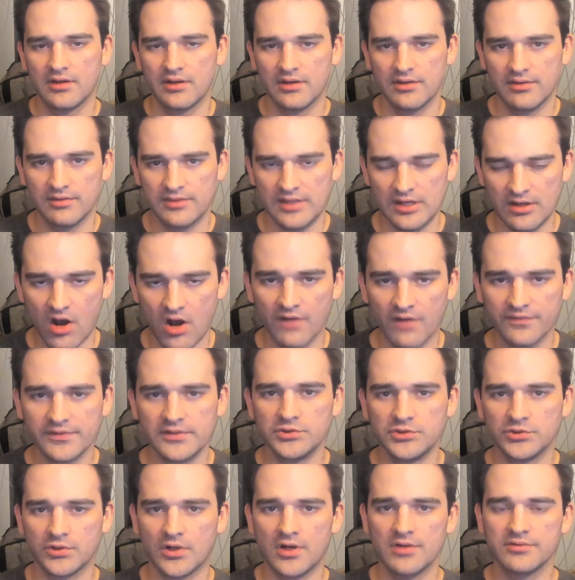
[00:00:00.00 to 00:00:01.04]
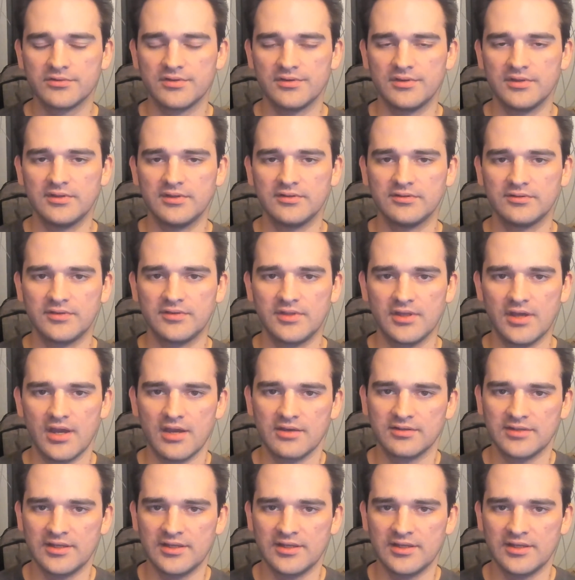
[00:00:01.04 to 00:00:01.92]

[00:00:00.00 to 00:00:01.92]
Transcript: they're often drawn to these things.